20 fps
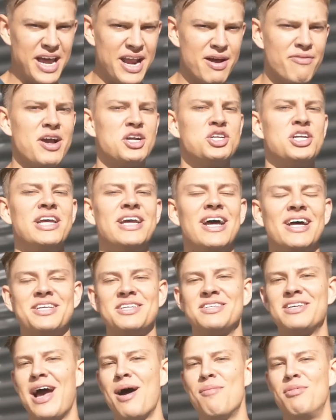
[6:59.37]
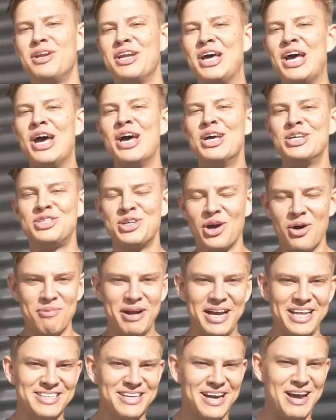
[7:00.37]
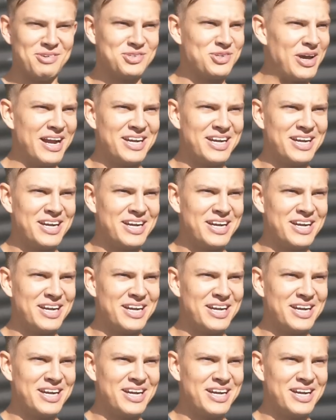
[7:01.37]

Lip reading: and I've actually got this comment so many times.